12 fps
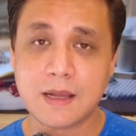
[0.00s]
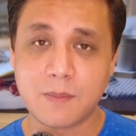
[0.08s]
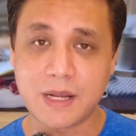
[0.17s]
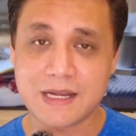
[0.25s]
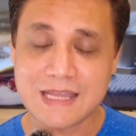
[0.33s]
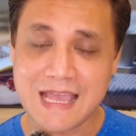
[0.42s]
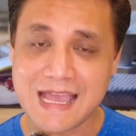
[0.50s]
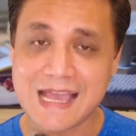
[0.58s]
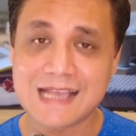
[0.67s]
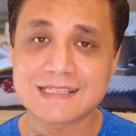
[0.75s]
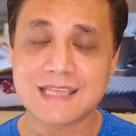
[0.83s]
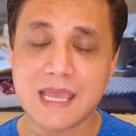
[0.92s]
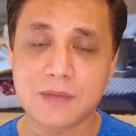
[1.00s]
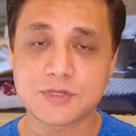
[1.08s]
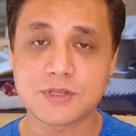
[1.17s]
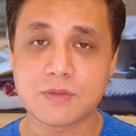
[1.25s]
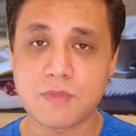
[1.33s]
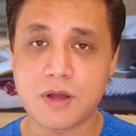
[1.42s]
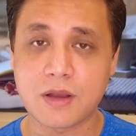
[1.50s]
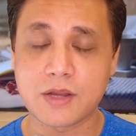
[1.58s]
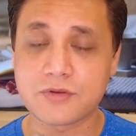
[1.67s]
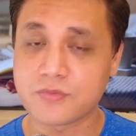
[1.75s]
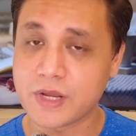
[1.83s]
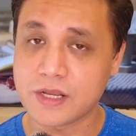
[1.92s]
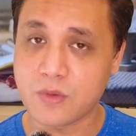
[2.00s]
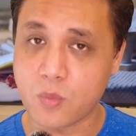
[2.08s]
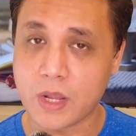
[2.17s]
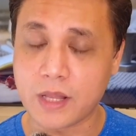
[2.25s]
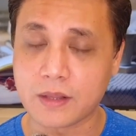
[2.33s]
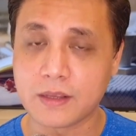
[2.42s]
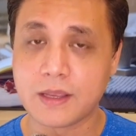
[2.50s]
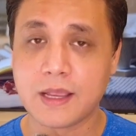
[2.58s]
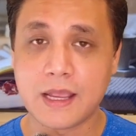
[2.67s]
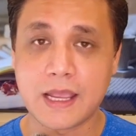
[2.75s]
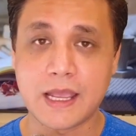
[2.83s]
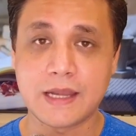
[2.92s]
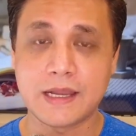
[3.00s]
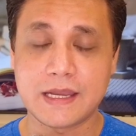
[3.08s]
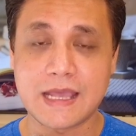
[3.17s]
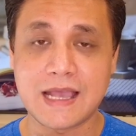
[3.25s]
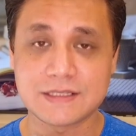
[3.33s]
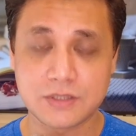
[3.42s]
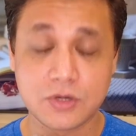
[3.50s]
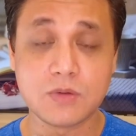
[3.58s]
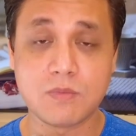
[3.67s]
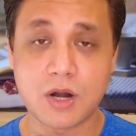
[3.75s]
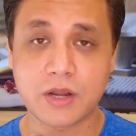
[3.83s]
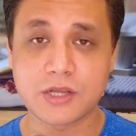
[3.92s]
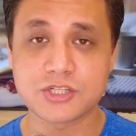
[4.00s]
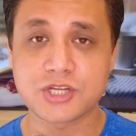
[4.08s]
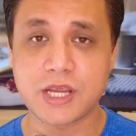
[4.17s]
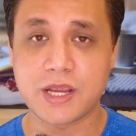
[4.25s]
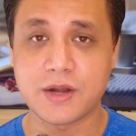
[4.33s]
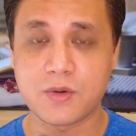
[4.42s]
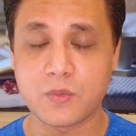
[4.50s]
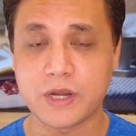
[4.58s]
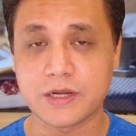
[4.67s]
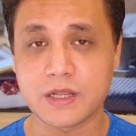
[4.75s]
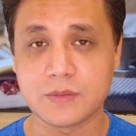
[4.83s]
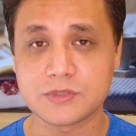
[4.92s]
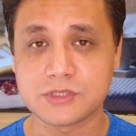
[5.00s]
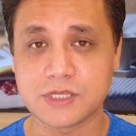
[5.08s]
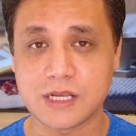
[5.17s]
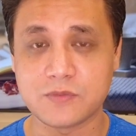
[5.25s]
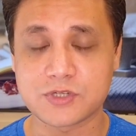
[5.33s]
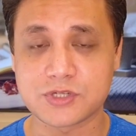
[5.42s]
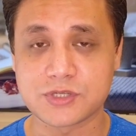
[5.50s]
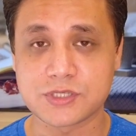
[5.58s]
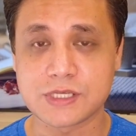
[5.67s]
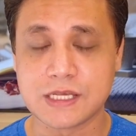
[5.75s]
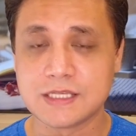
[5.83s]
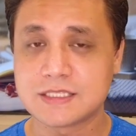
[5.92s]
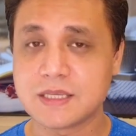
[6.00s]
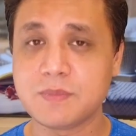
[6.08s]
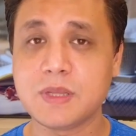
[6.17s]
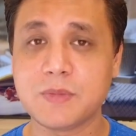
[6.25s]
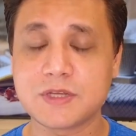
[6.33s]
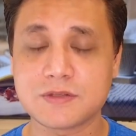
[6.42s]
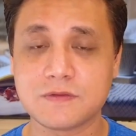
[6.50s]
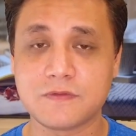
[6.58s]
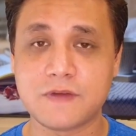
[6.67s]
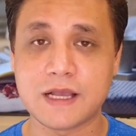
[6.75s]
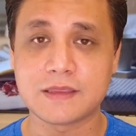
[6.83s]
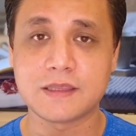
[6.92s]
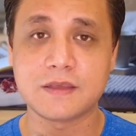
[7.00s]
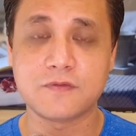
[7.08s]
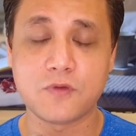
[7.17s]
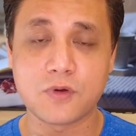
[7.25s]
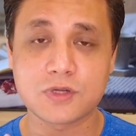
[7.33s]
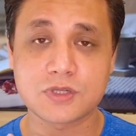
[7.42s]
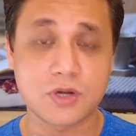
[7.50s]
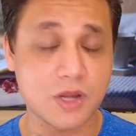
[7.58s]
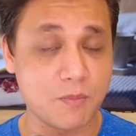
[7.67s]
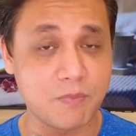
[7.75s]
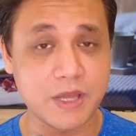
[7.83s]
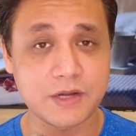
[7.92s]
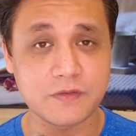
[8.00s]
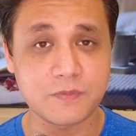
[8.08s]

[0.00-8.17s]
but it has captured the market really well. And it has good market share when it comes to televisions, simply because of the fact that they focused on competitive